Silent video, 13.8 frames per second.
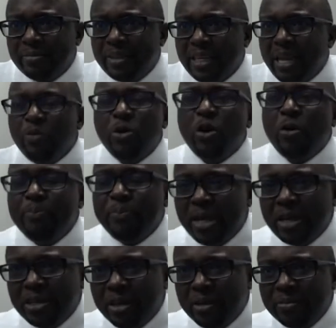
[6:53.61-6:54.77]
And we don't
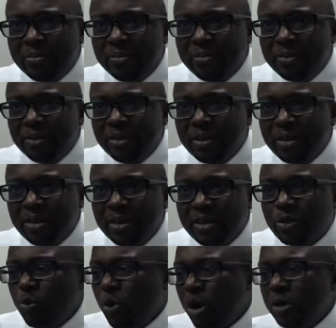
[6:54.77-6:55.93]
pay them.
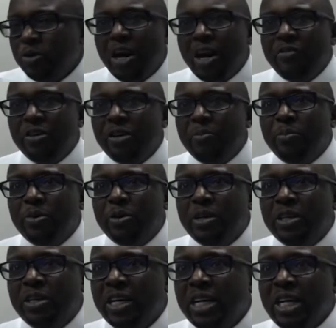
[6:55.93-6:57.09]
So what you have in the
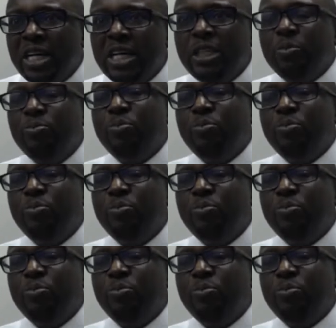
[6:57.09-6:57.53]
police is a